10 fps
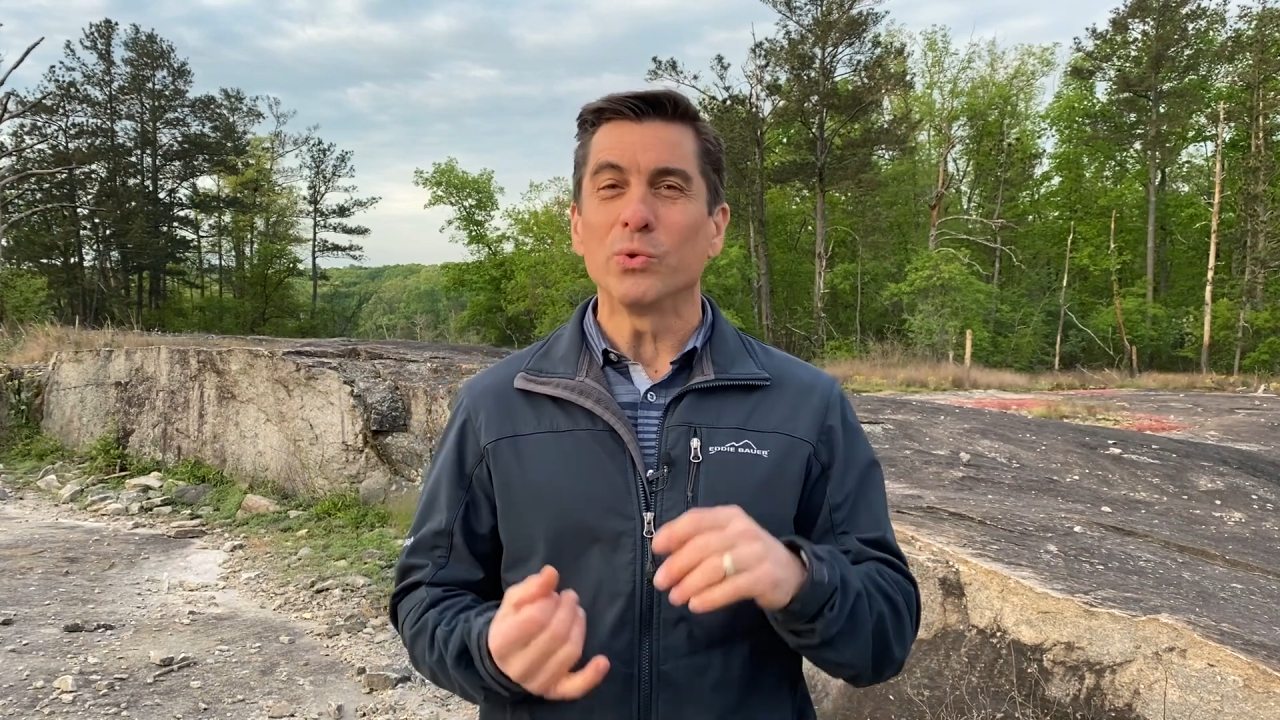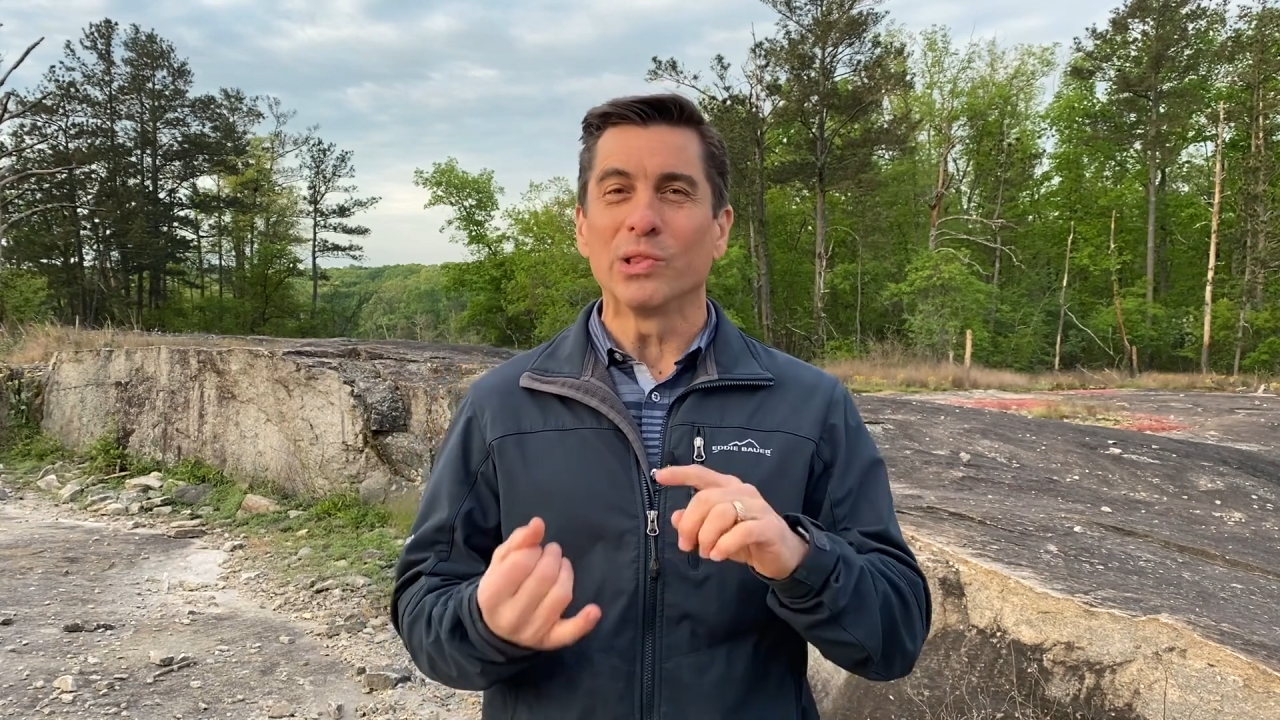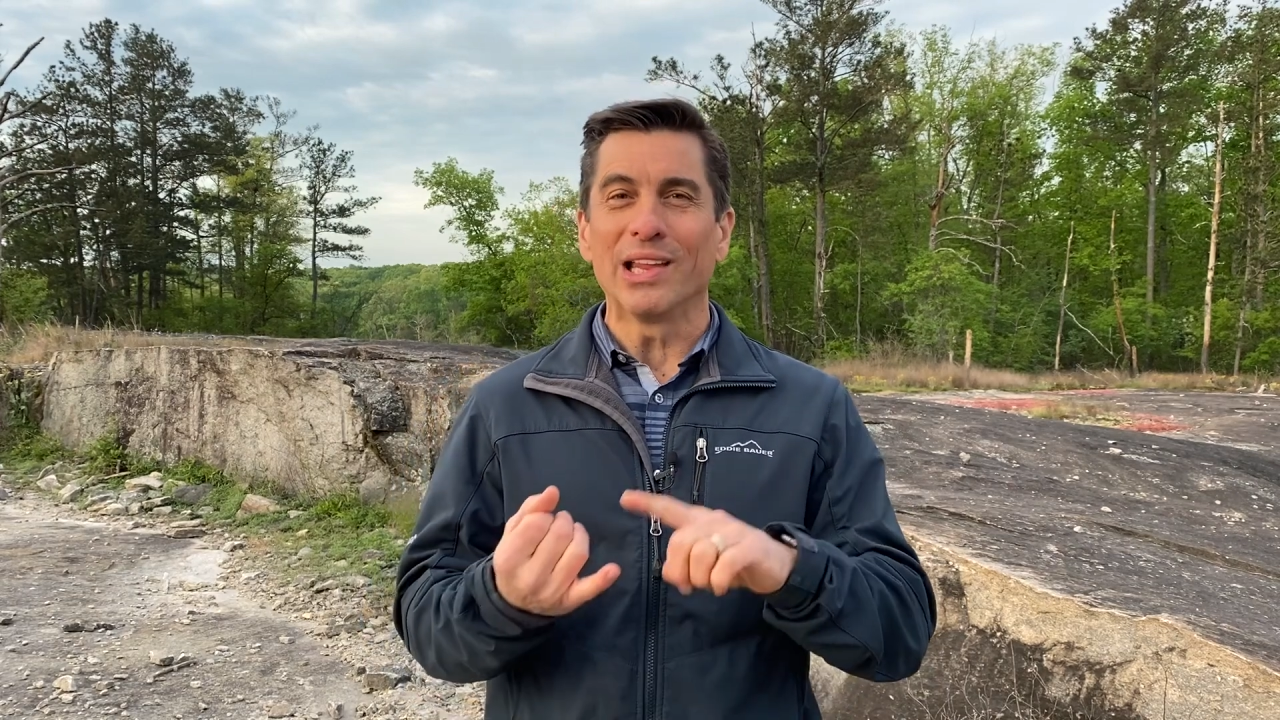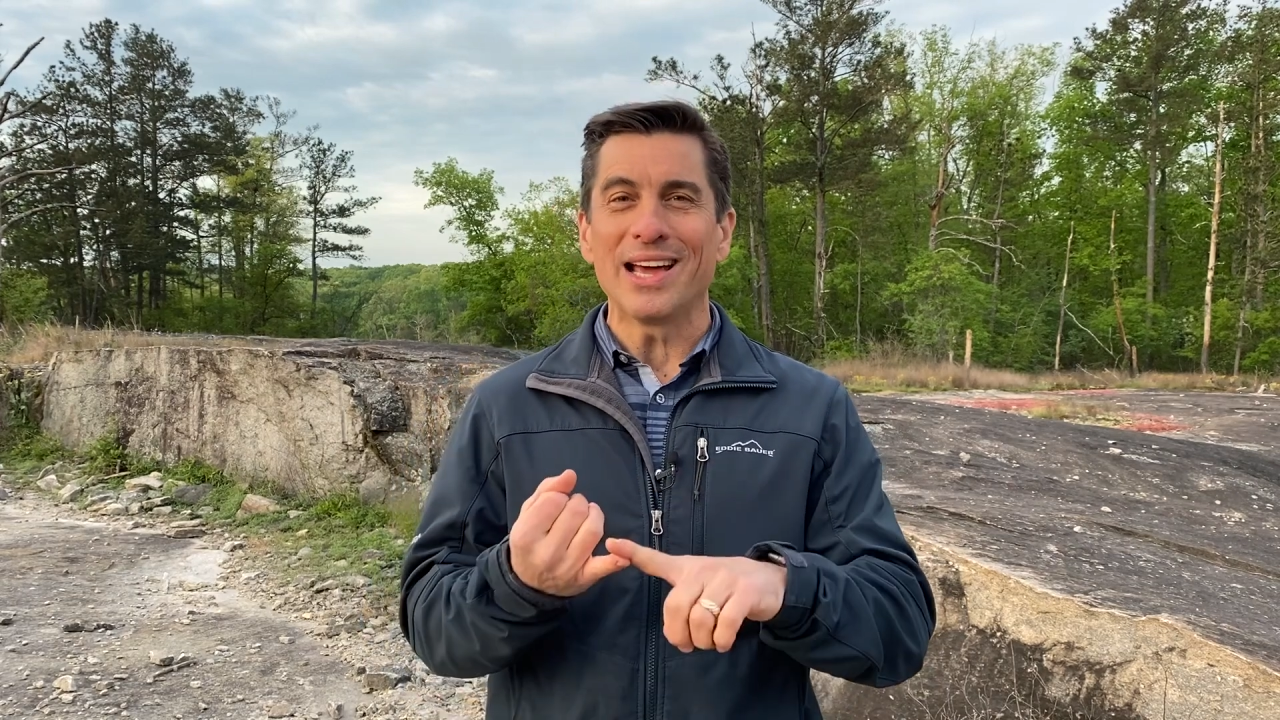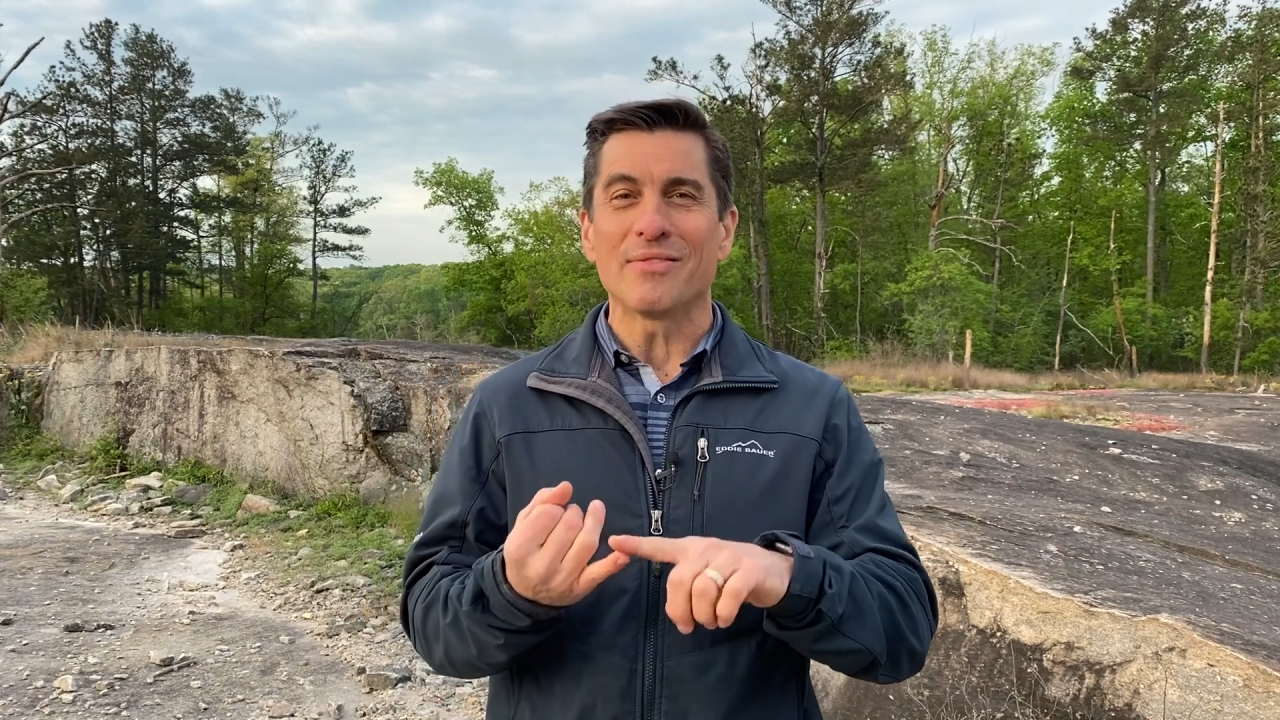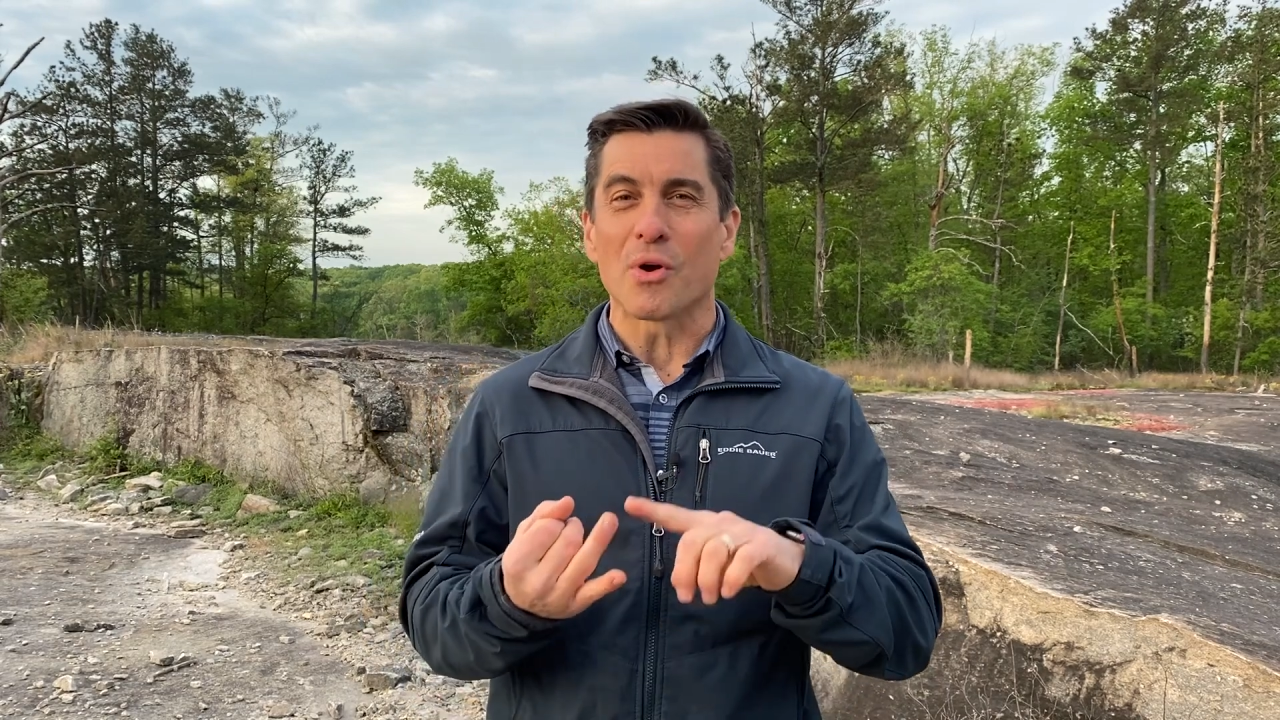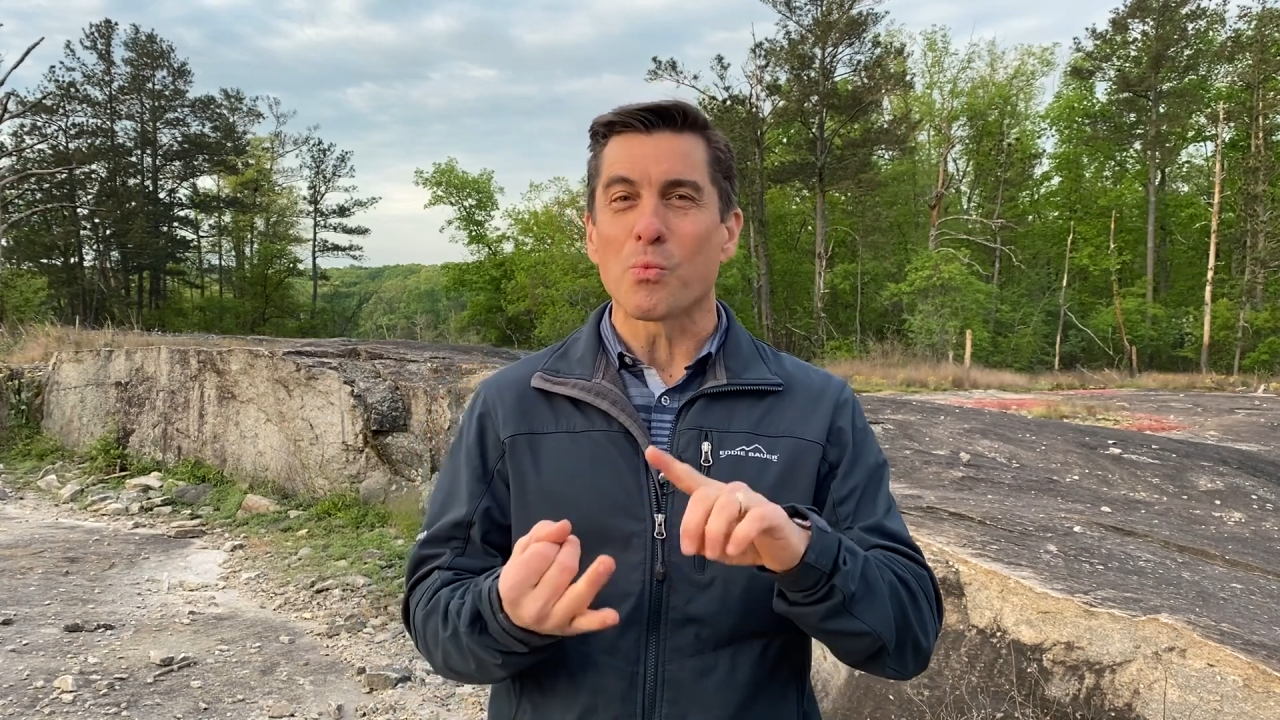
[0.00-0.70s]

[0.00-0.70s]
live,